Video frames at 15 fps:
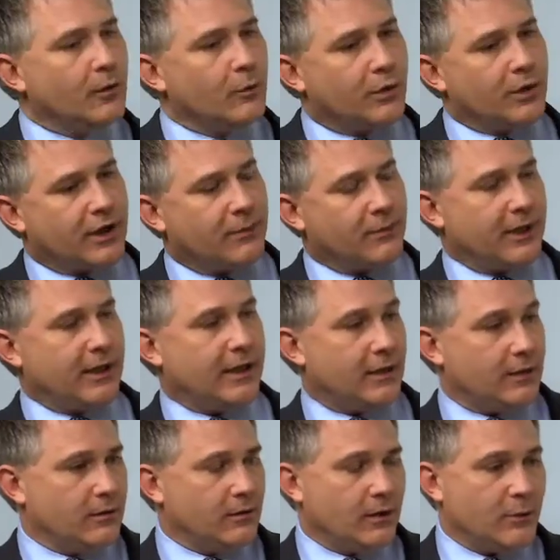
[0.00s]
We're coming at
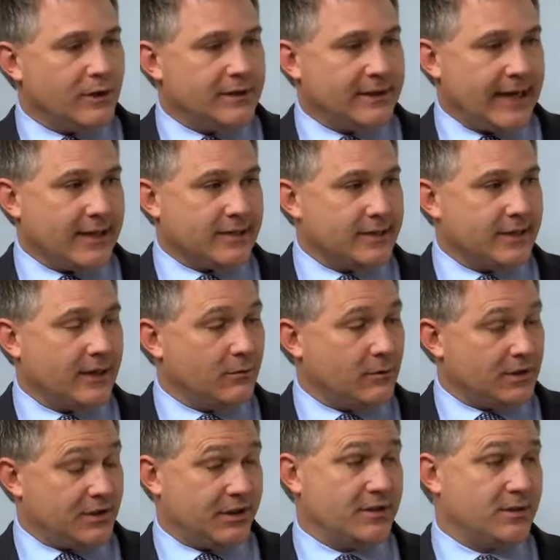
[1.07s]
it uh, with tax data,
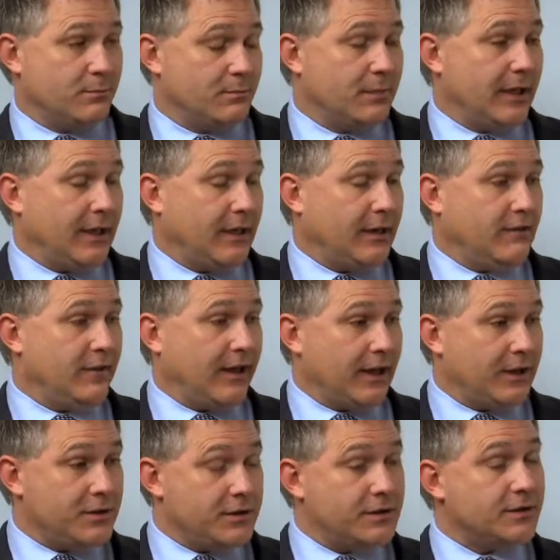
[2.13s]
which has many
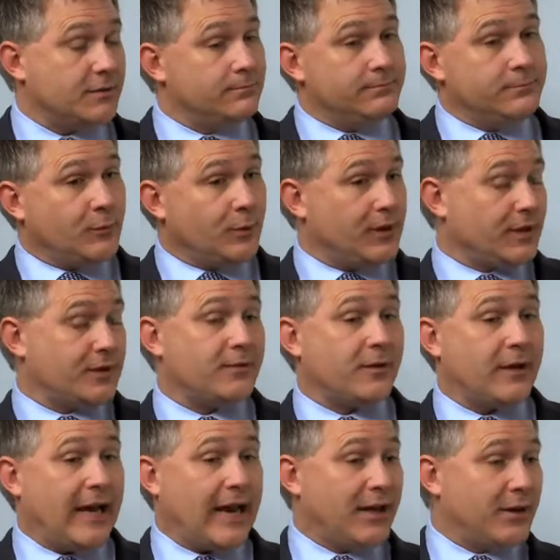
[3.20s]
advantages. we think it's
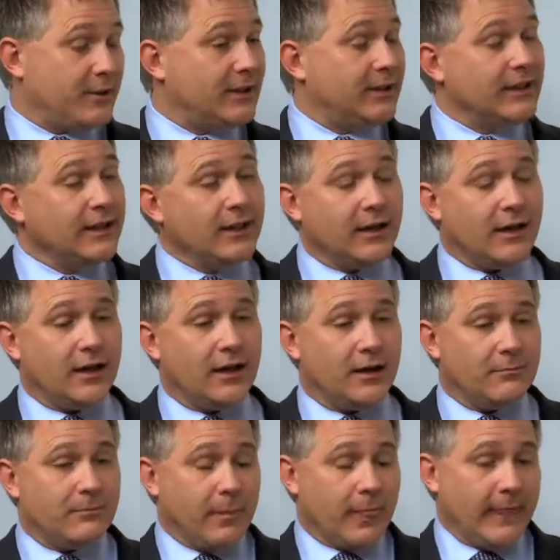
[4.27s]
very accurate.
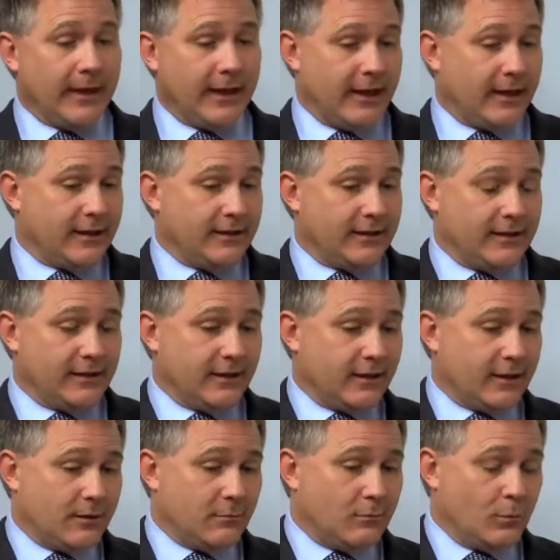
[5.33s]
Um, and
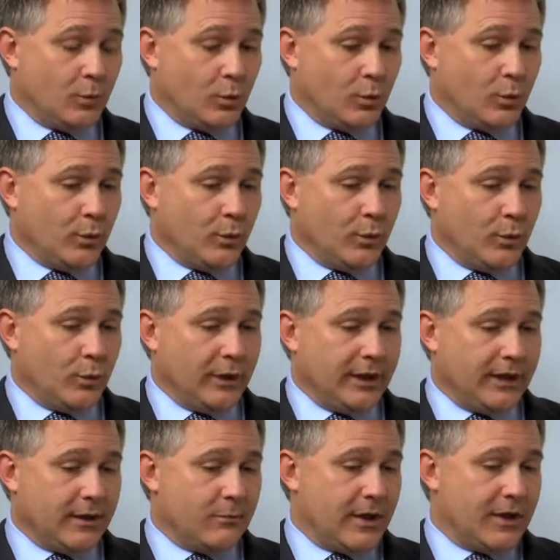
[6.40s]
um, we
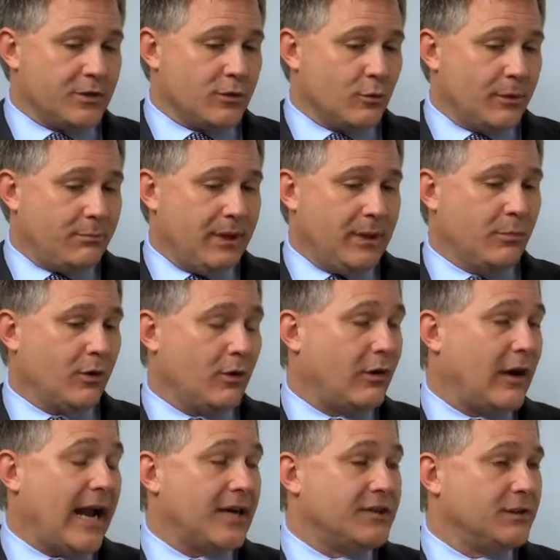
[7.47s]
can measure what people are
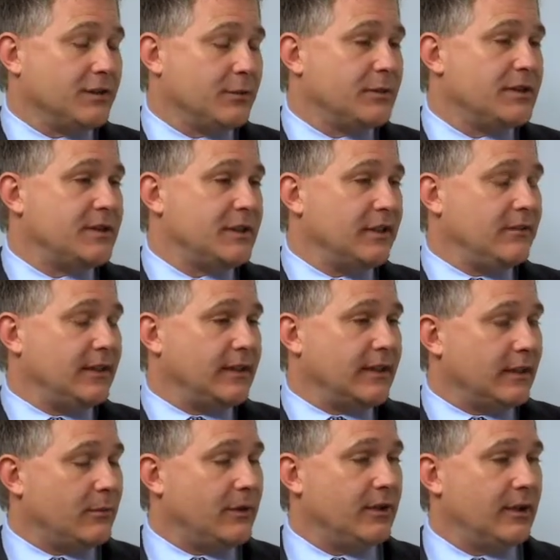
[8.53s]
actually receiving
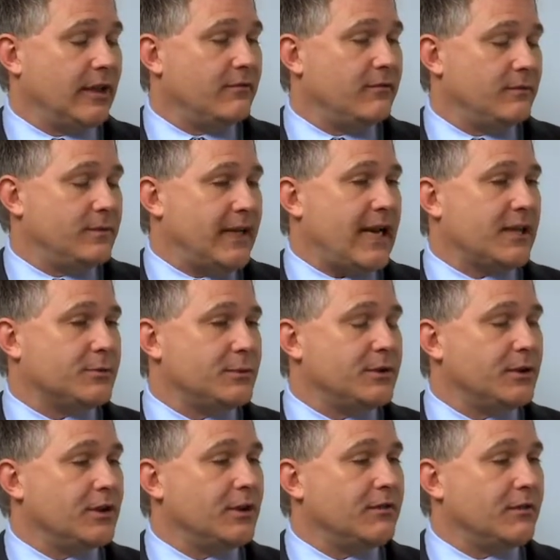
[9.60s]
that we have tax
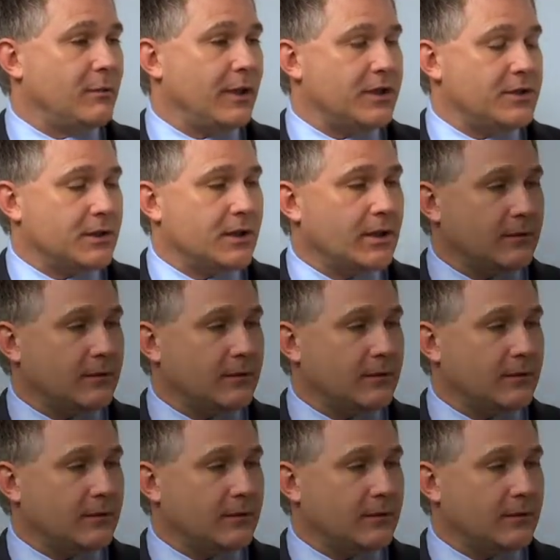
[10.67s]
return information